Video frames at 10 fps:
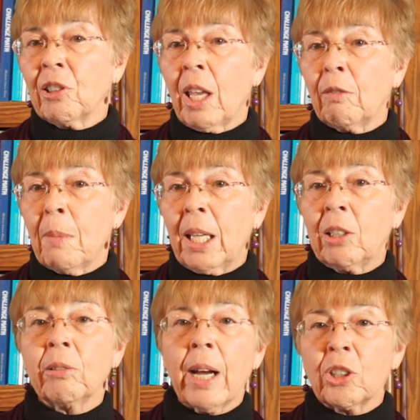they've made
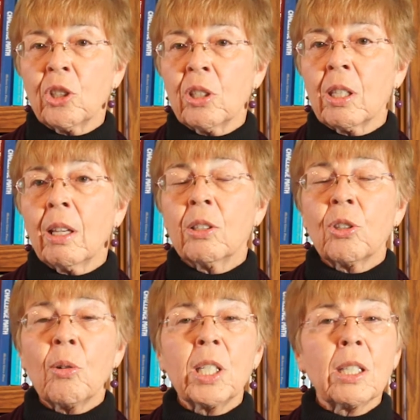corrections,
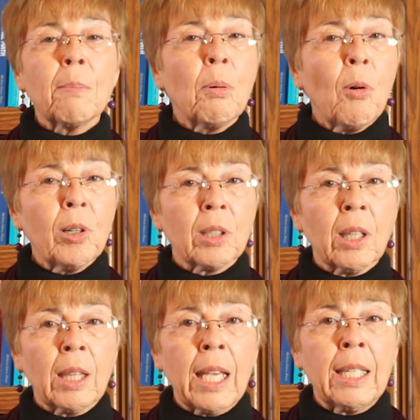so it is important
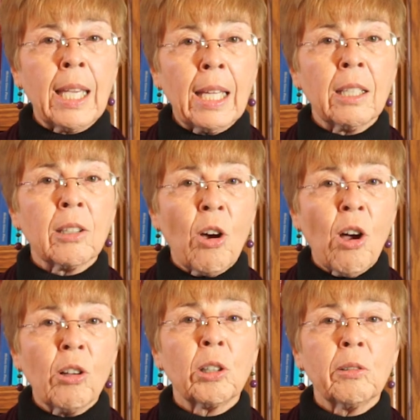that they get it
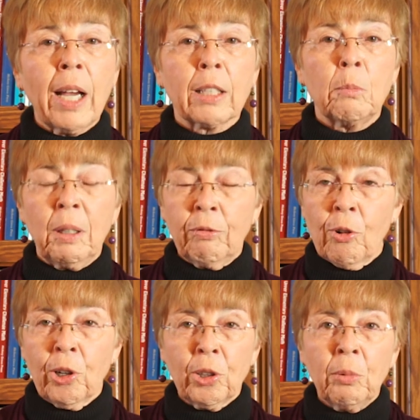all correct
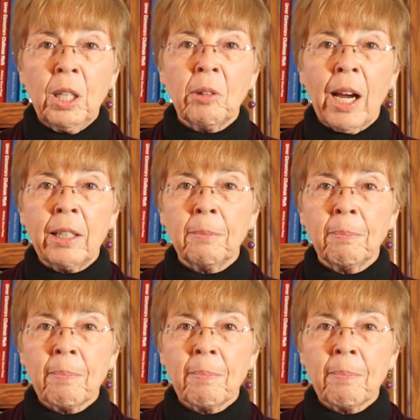before the rewrite.